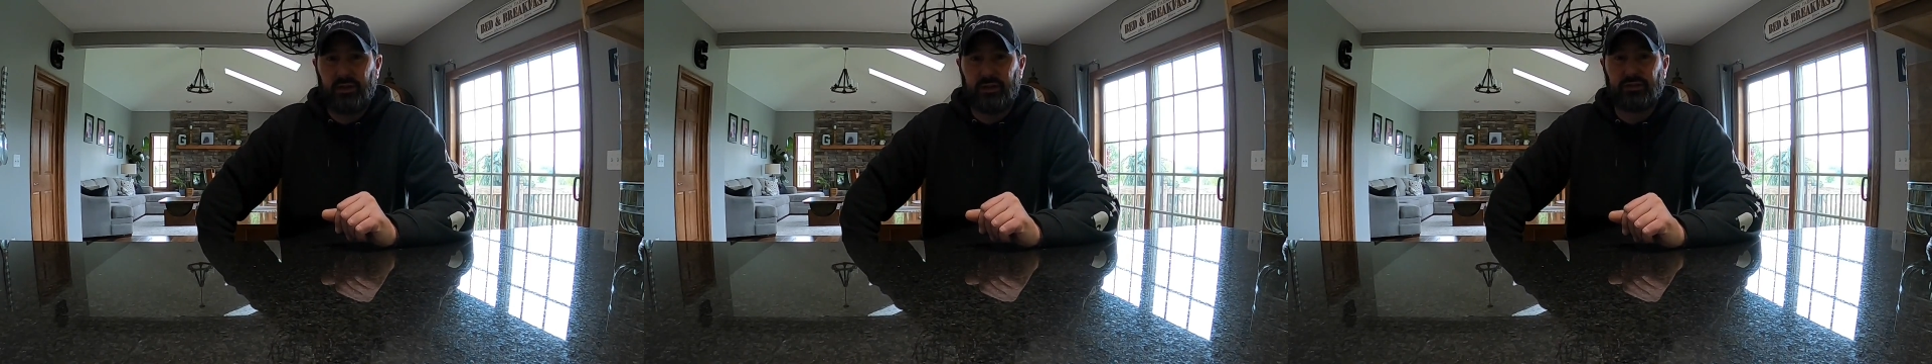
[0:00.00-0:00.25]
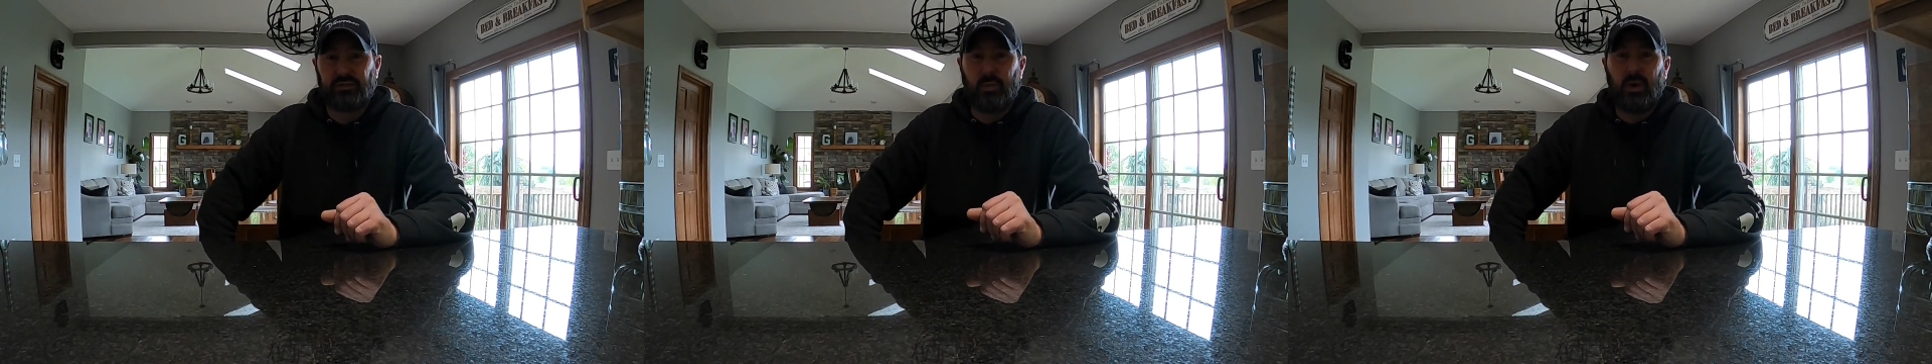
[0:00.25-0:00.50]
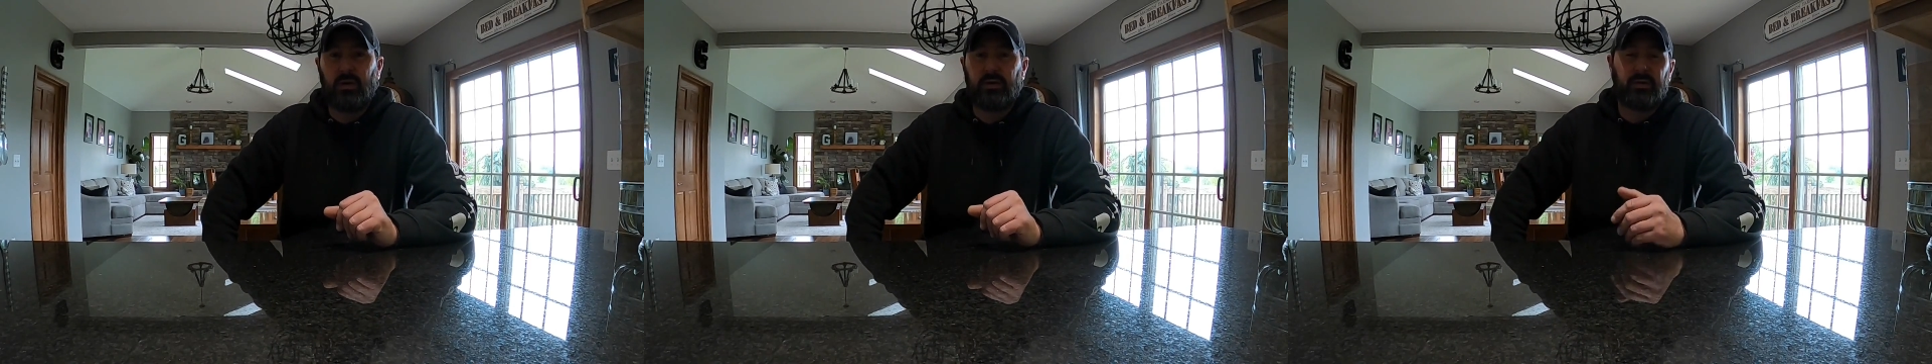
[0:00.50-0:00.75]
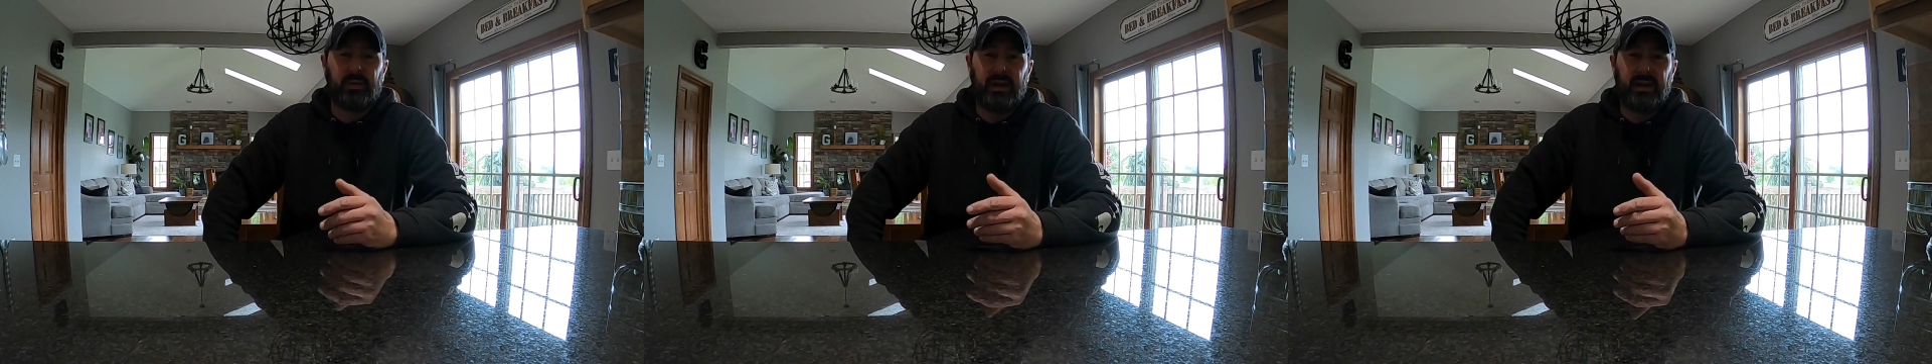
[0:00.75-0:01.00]
the
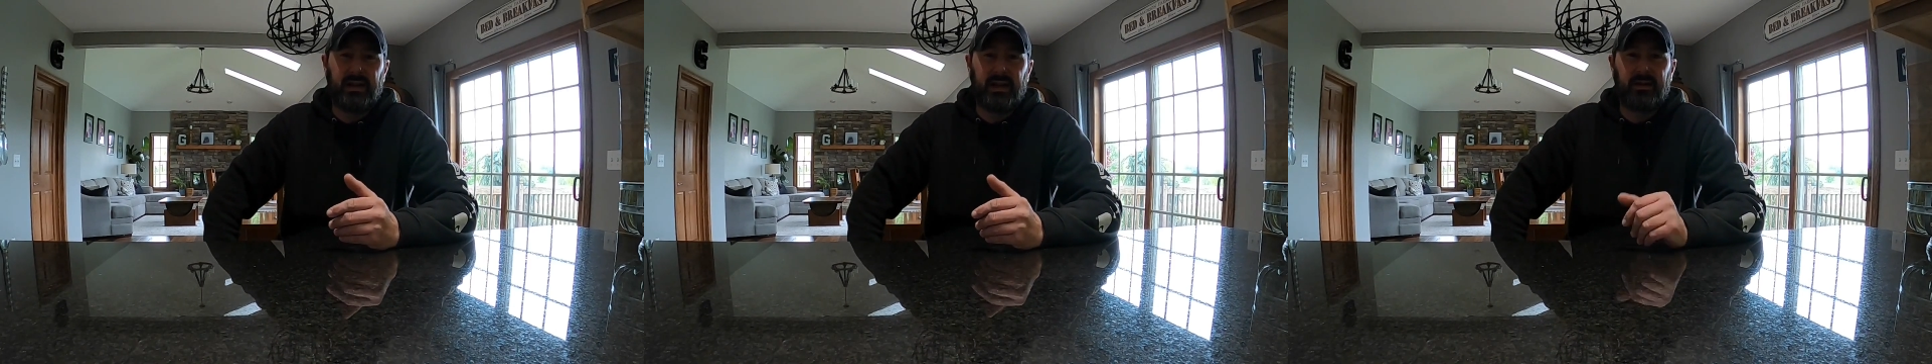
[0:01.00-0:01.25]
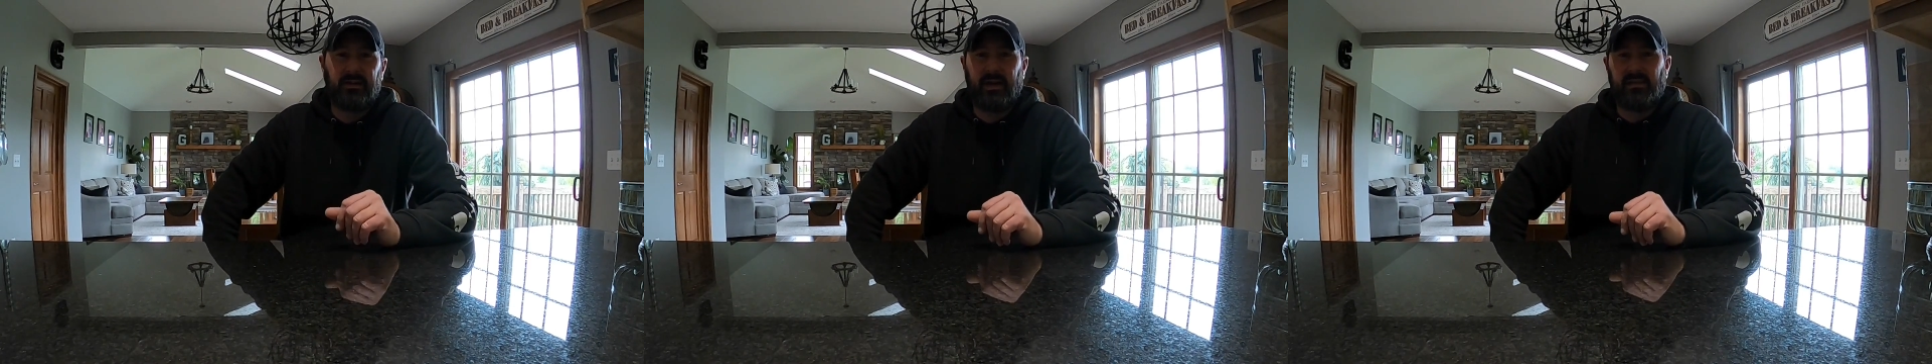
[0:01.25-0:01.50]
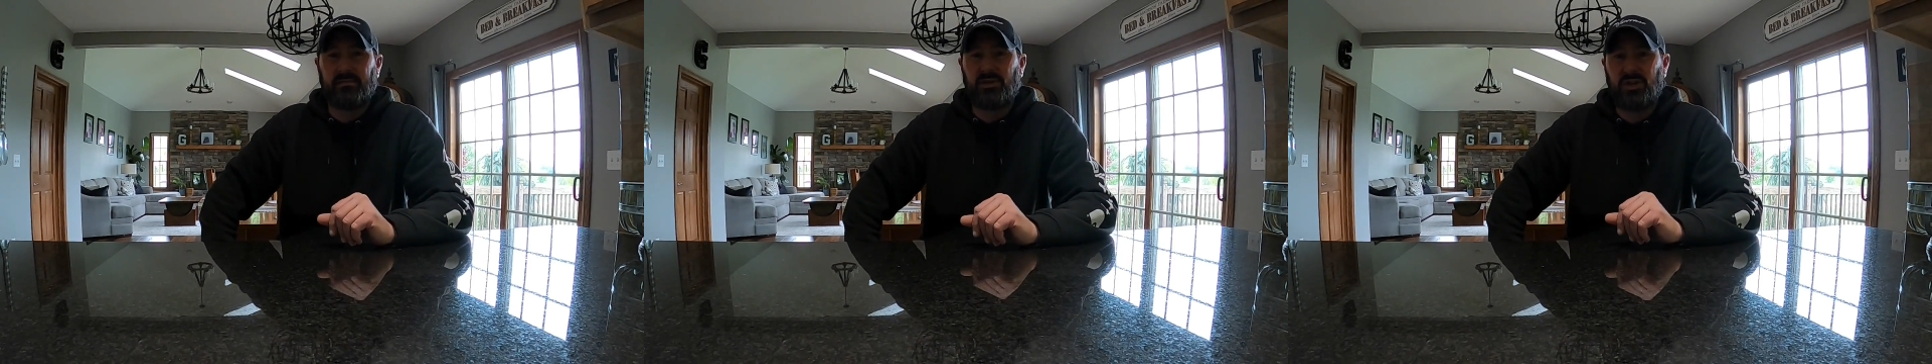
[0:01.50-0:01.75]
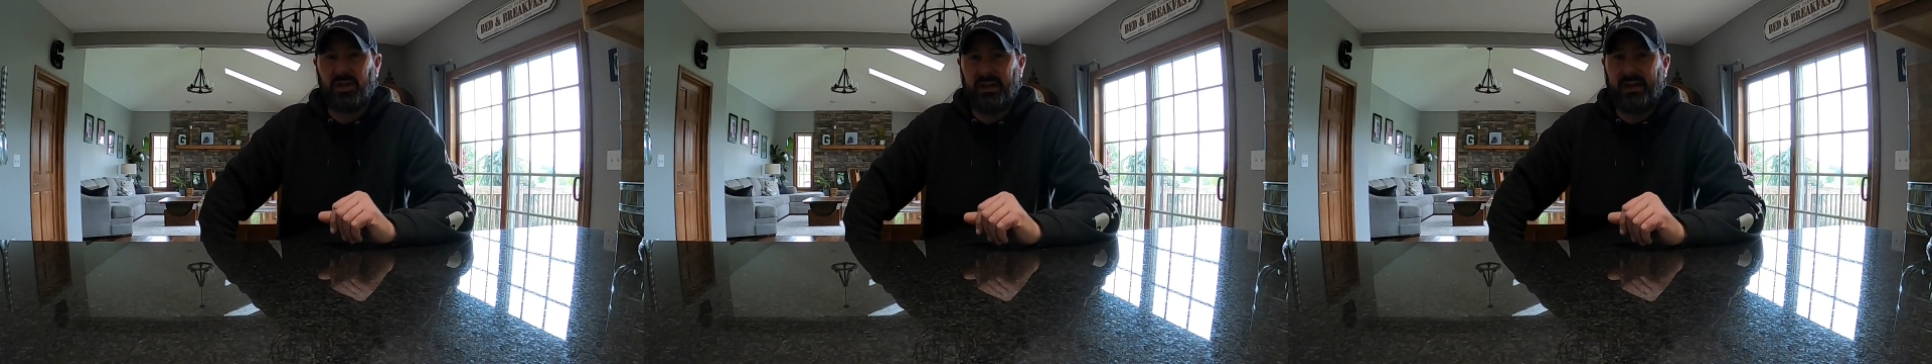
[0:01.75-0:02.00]
smaller radiator on the
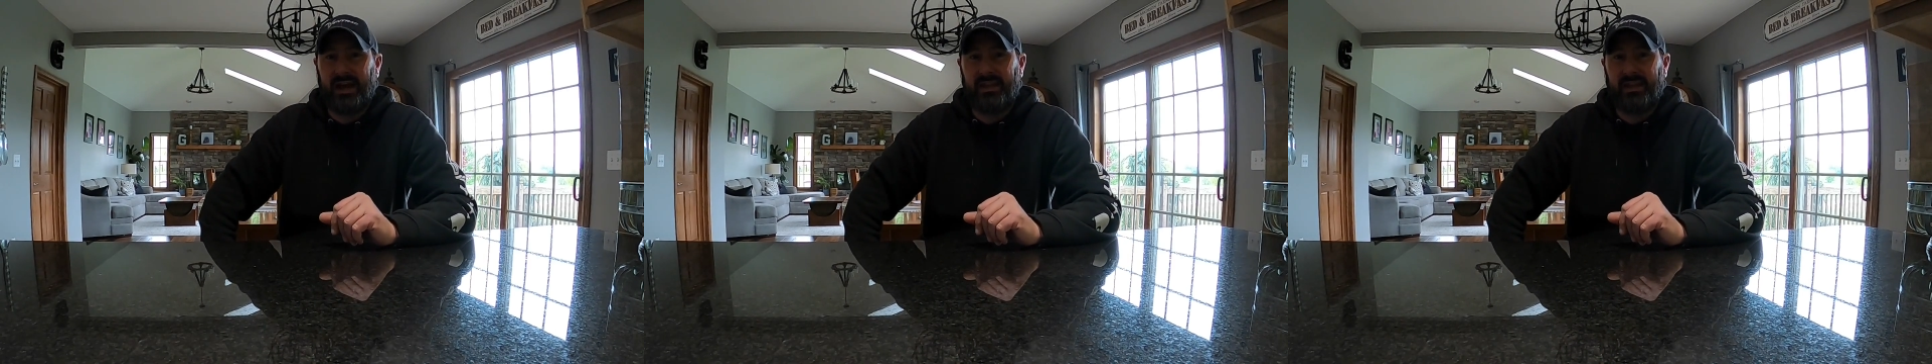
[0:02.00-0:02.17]
machine,